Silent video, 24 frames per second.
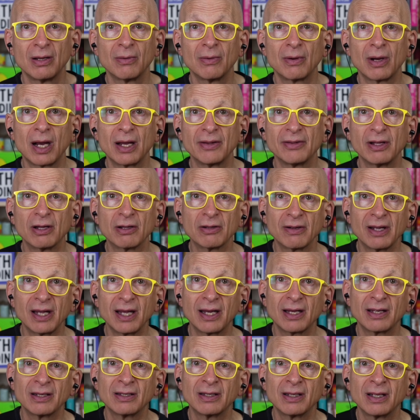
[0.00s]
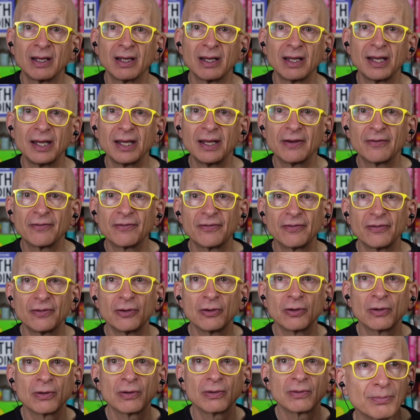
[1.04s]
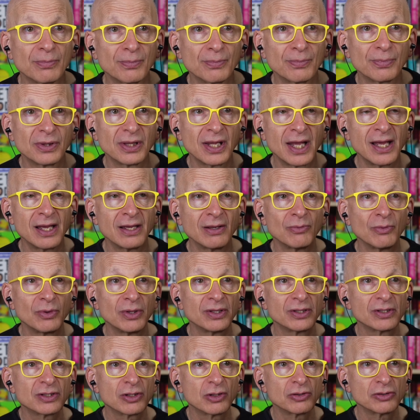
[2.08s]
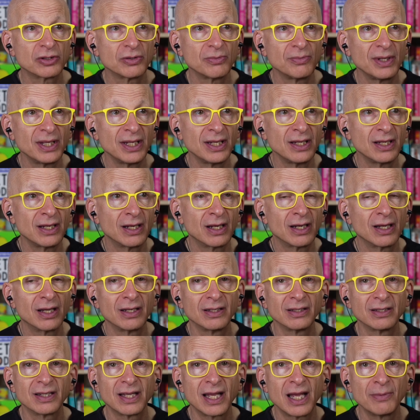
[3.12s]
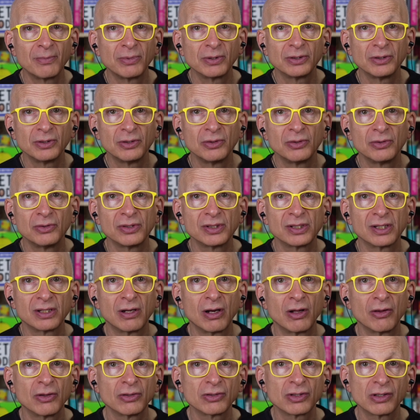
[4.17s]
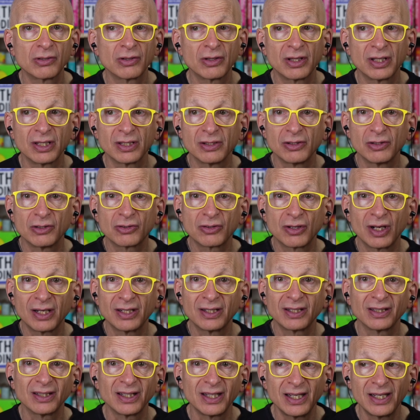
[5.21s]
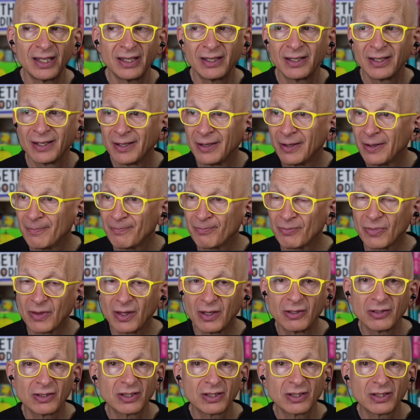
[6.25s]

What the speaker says: On the other hand, if you're playing with social media and cable news and all those other things you're trying to lead, you're just